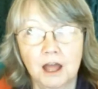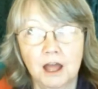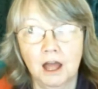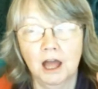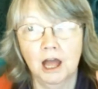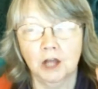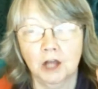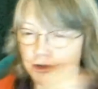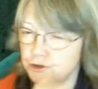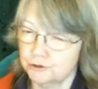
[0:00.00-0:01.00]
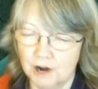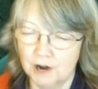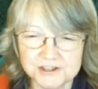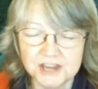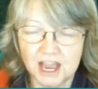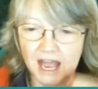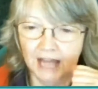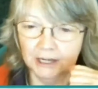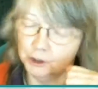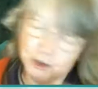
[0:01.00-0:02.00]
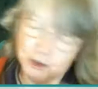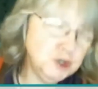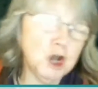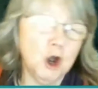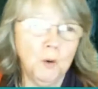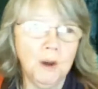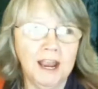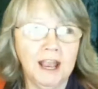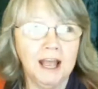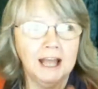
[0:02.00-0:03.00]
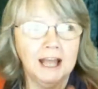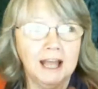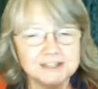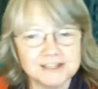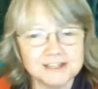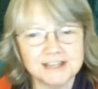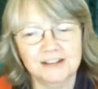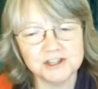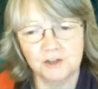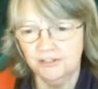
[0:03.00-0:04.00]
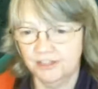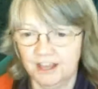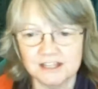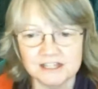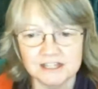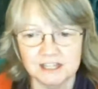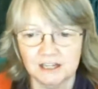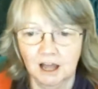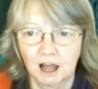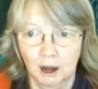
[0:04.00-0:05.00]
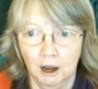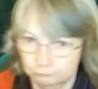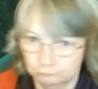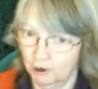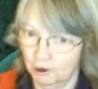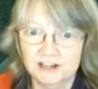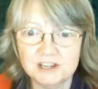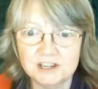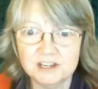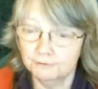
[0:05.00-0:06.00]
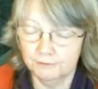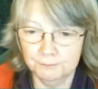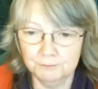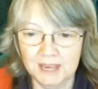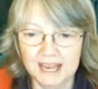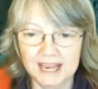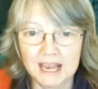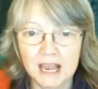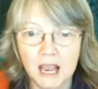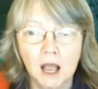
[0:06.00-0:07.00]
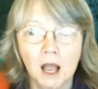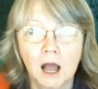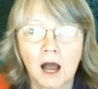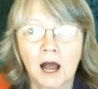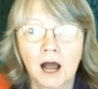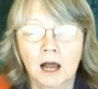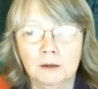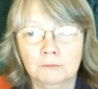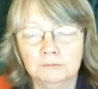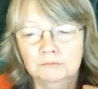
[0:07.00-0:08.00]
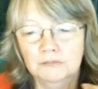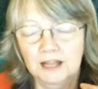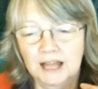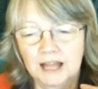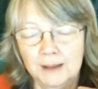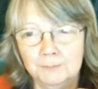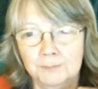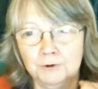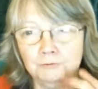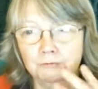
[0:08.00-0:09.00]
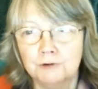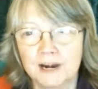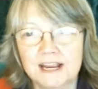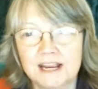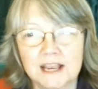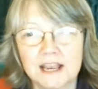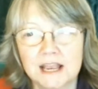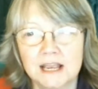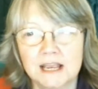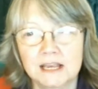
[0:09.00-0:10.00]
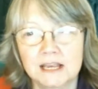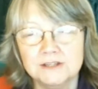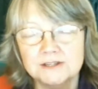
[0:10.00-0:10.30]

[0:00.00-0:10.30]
a trust and a knowing and a sense of things that are right for me. But Reiki is,